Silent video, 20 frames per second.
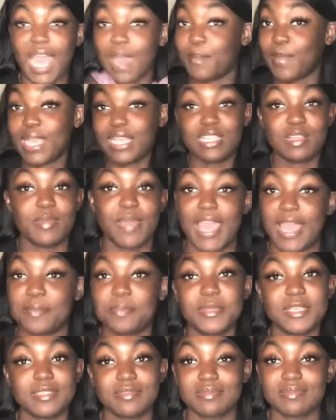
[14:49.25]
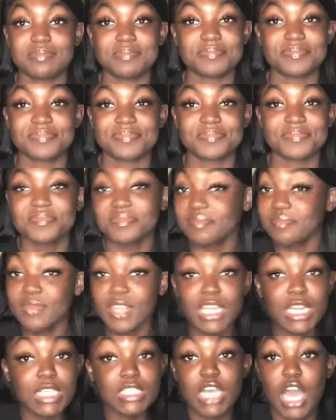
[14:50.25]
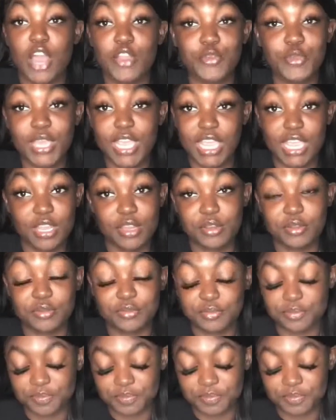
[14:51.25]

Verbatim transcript: I make them happy. That's all you can do.